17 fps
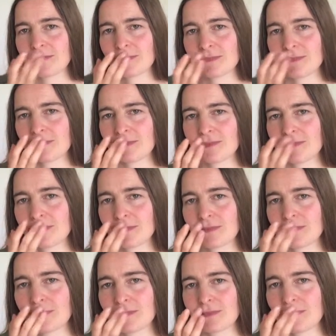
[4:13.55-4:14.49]

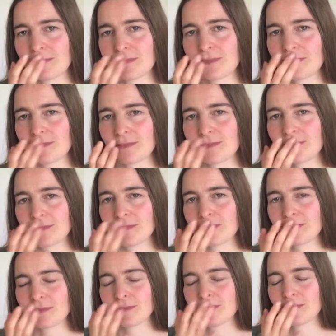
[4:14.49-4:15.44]

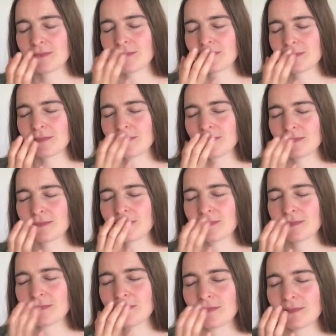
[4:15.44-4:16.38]

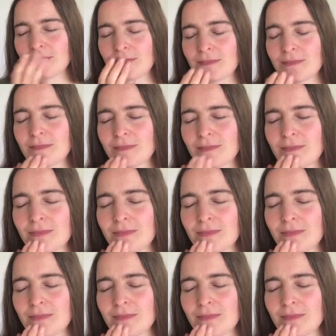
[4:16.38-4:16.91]
[no speech]